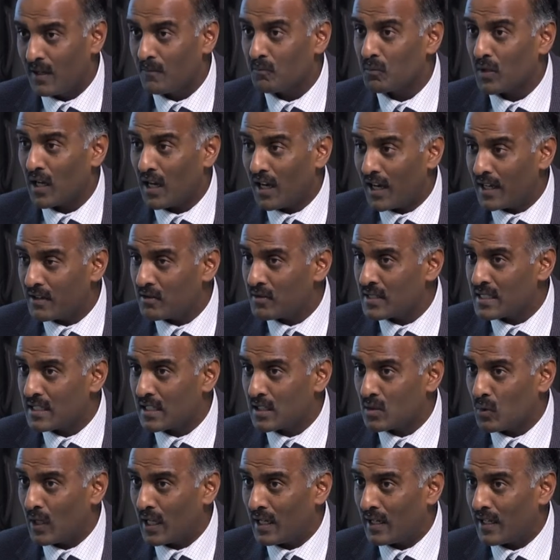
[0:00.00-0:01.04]
The high risk
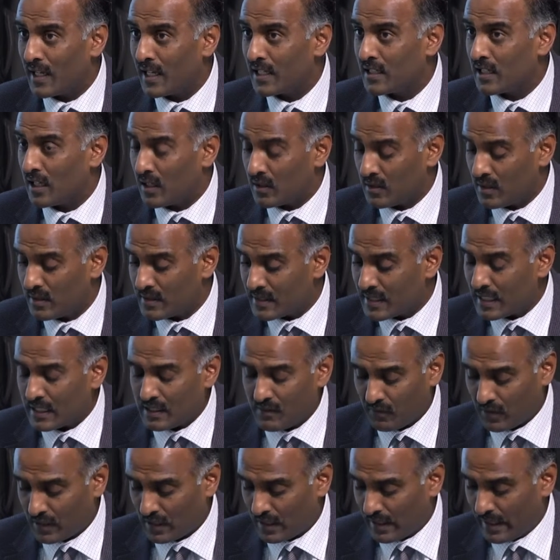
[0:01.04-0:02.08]
is well laid out,
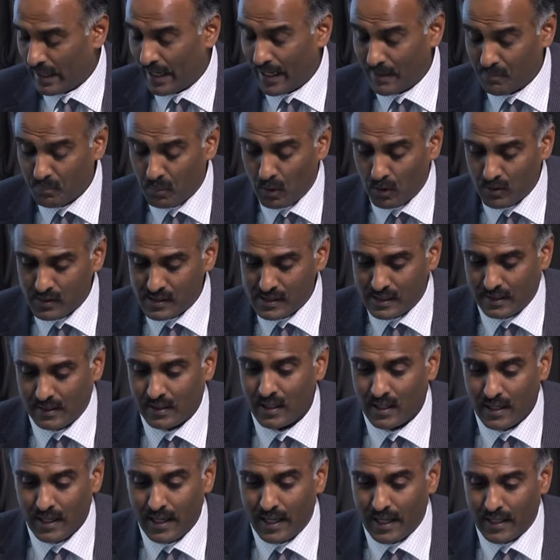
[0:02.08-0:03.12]
significantly hypoxic
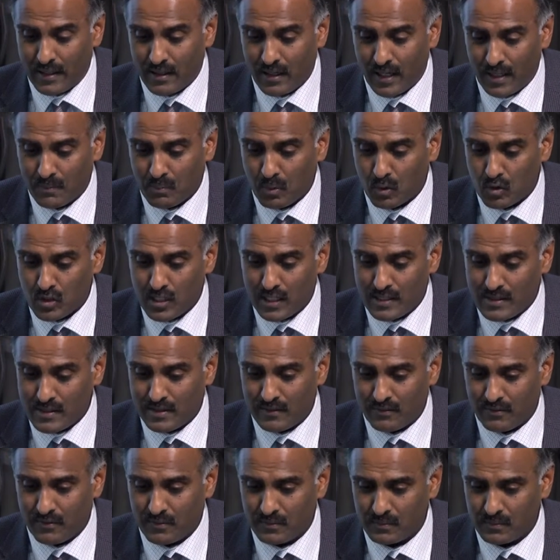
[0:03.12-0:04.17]
and hypotensive.